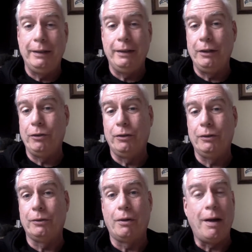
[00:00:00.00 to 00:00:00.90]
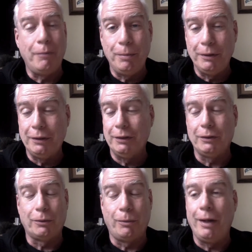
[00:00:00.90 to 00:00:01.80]
editions or omnibuses
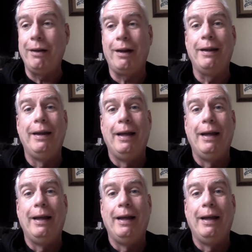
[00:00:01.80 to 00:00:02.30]
or whatnot.